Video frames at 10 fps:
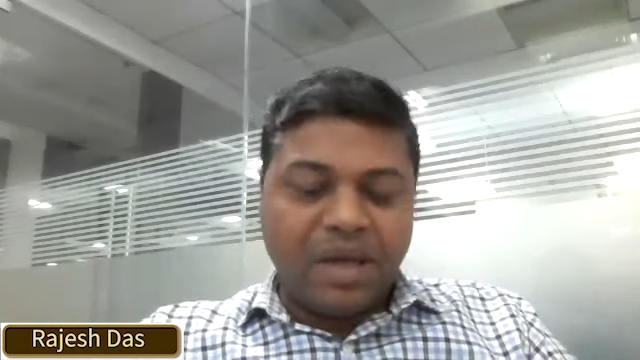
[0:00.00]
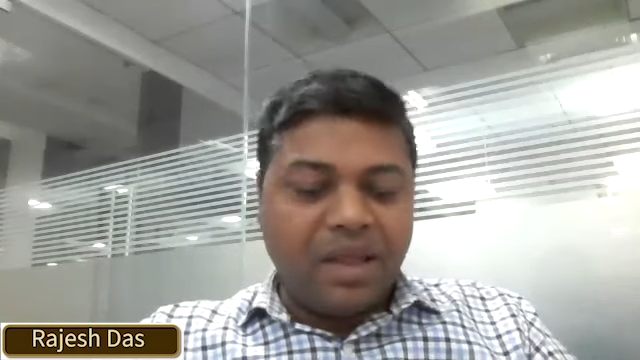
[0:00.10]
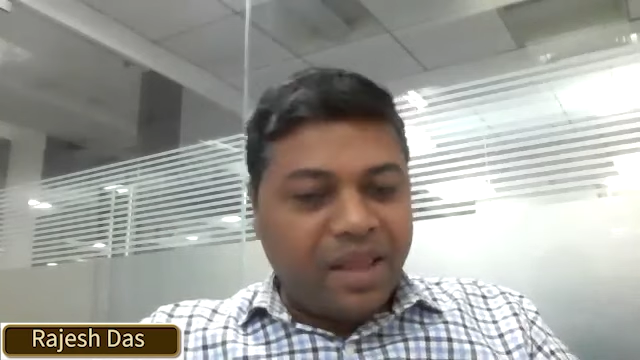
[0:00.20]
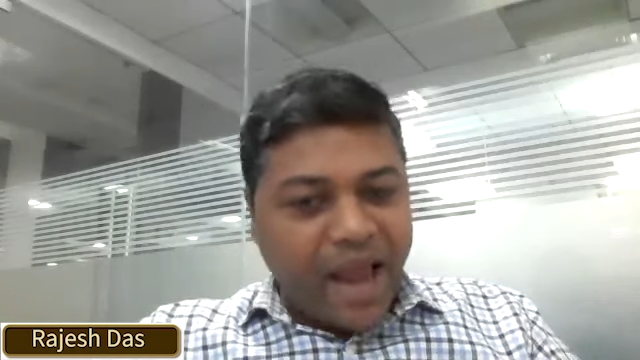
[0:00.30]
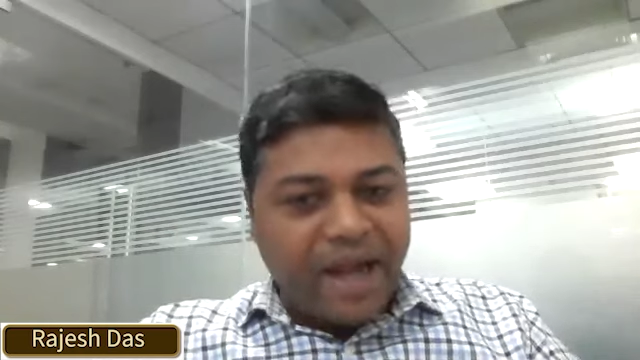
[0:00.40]

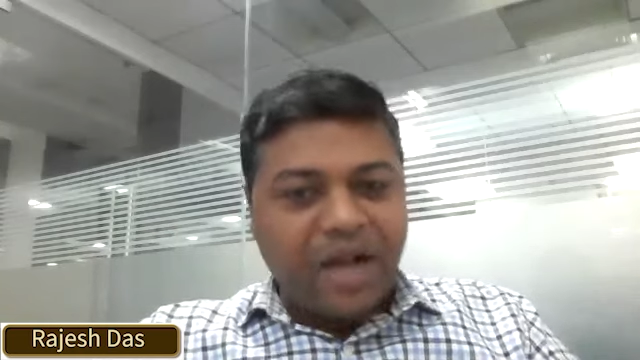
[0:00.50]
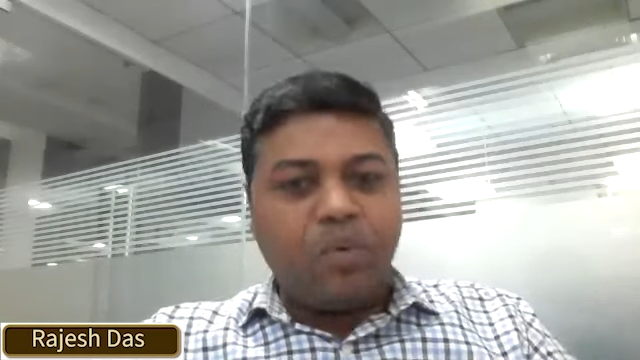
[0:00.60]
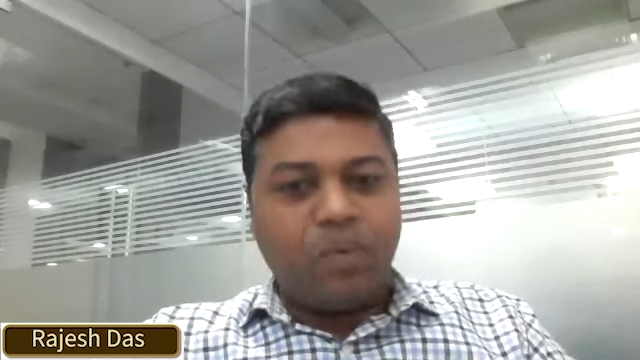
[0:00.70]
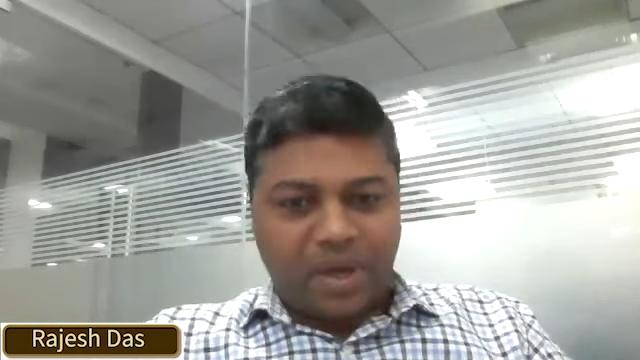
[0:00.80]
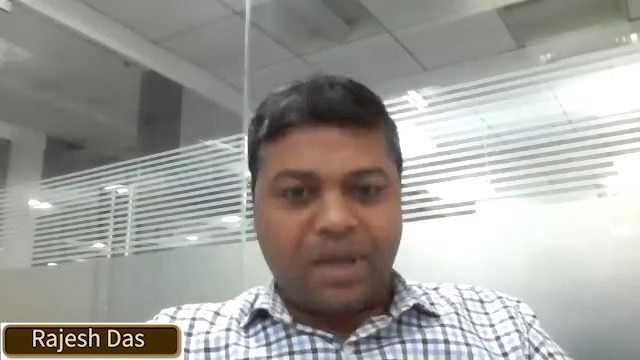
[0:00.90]
In that
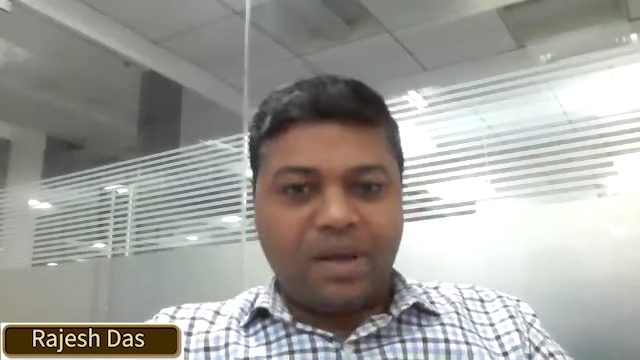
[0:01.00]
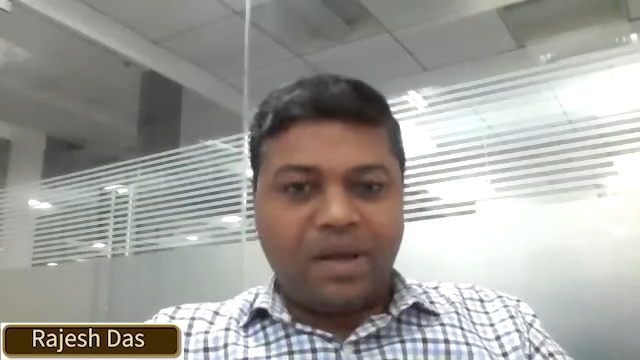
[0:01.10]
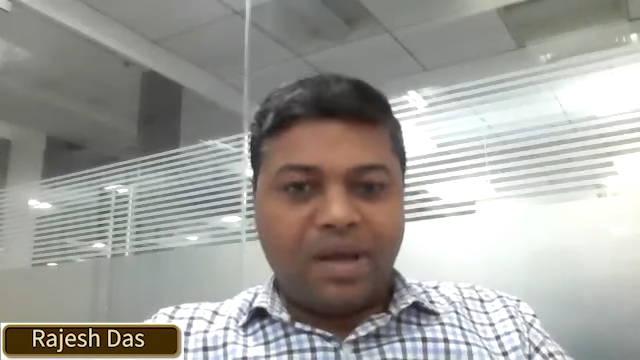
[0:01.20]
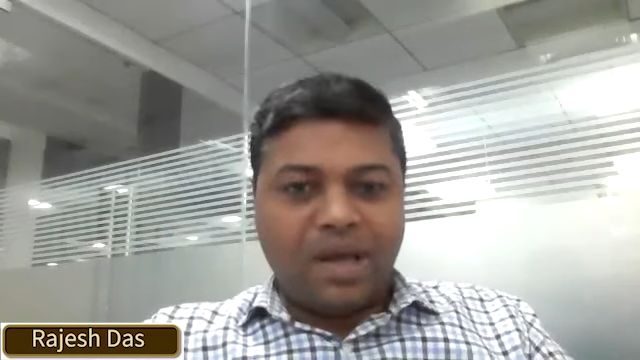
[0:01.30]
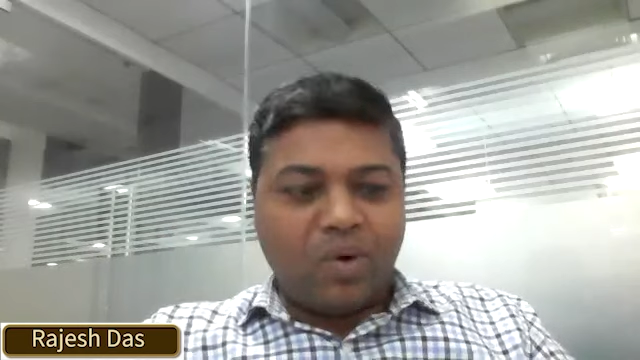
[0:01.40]
way,
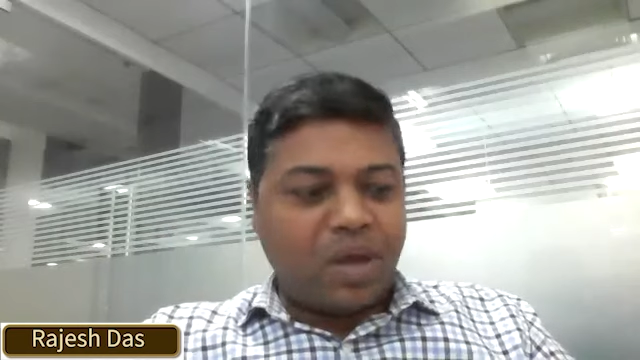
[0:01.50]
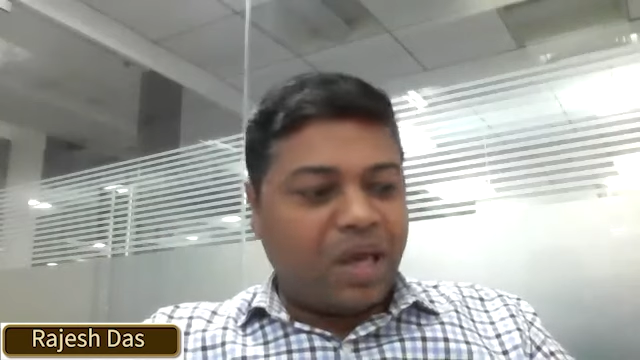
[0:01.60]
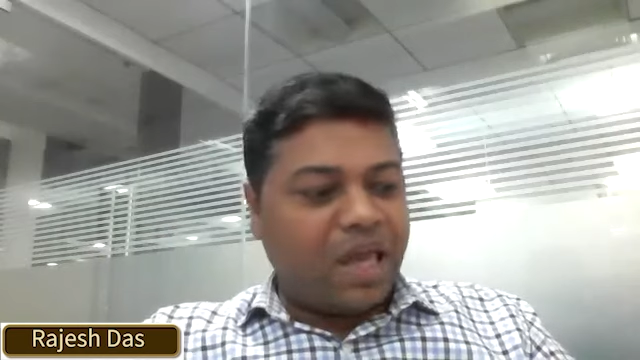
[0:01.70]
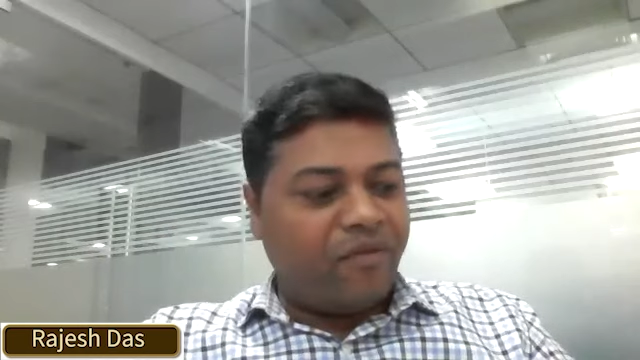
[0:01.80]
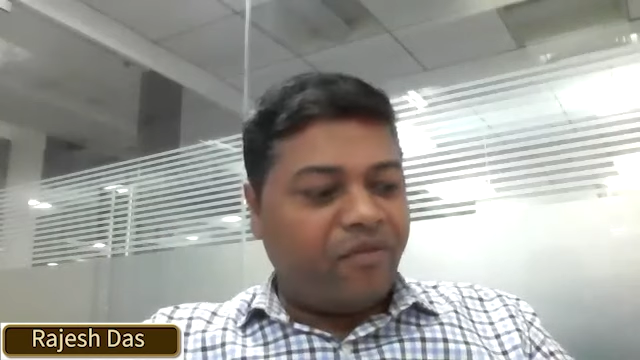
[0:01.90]

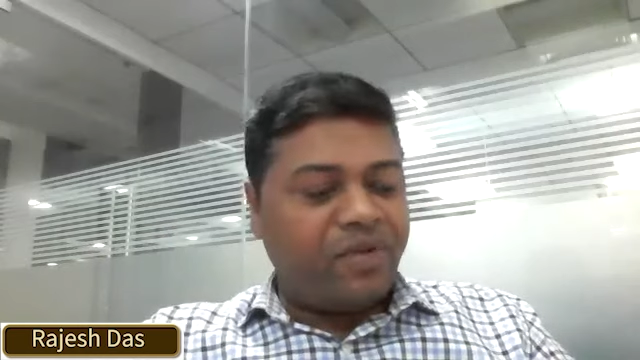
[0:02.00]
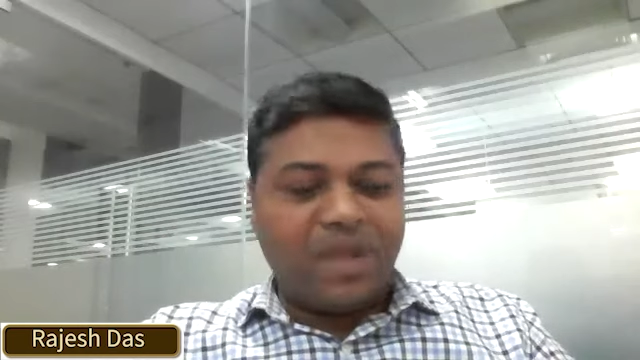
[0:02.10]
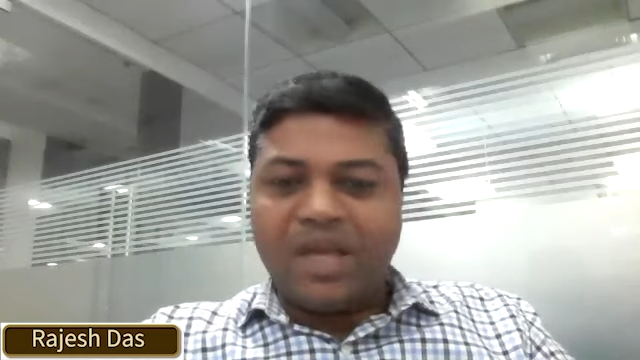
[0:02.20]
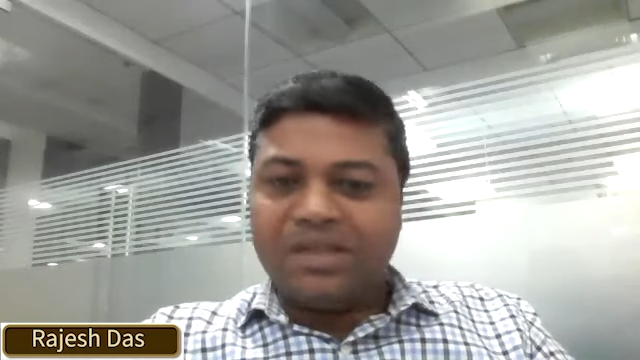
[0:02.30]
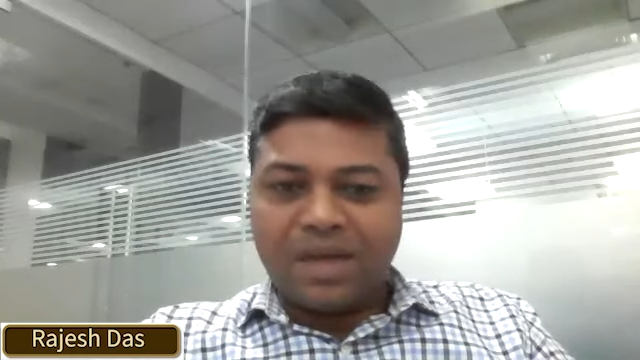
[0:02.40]
okay, if
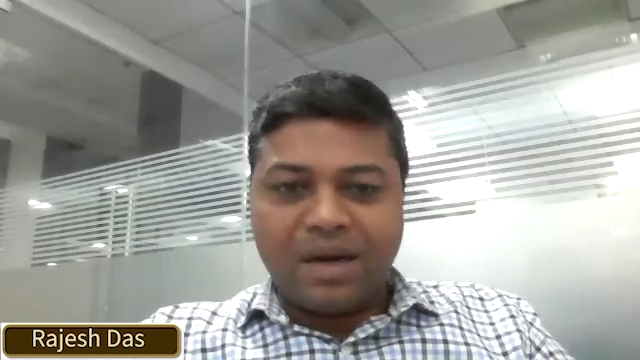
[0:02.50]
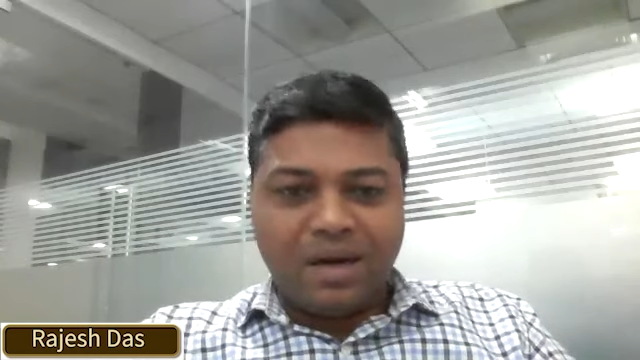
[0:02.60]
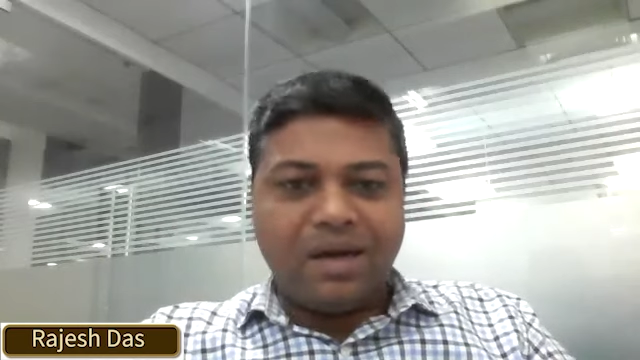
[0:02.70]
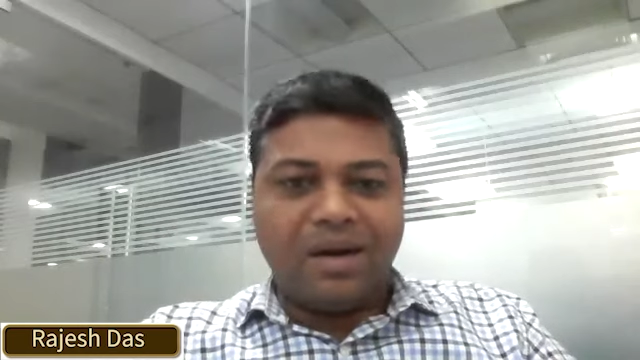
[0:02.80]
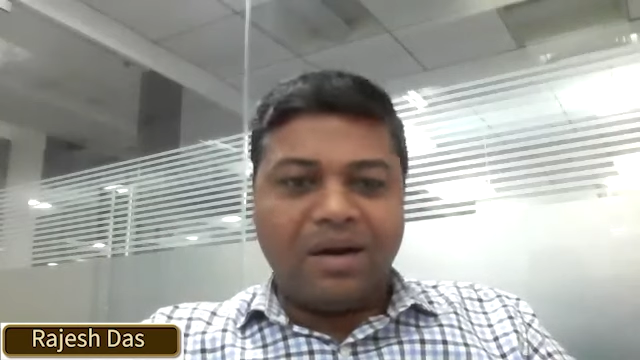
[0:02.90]
things are
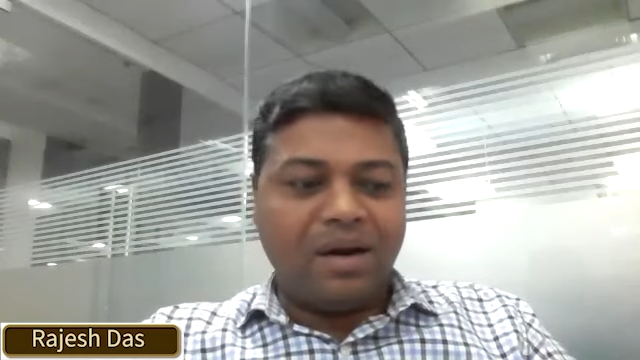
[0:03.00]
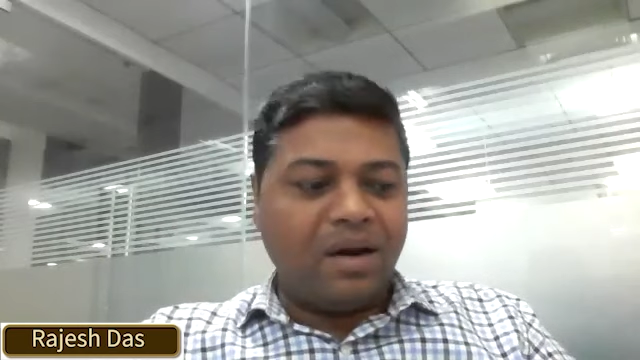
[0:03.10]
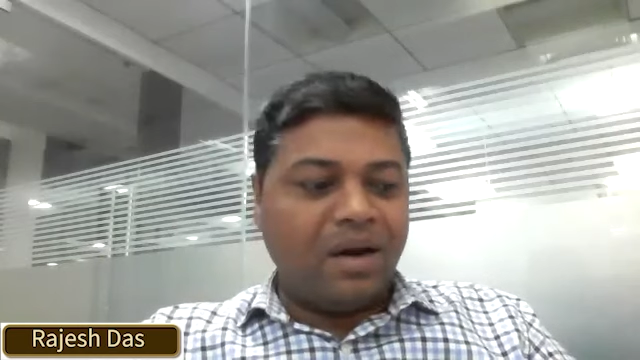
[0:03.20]
done,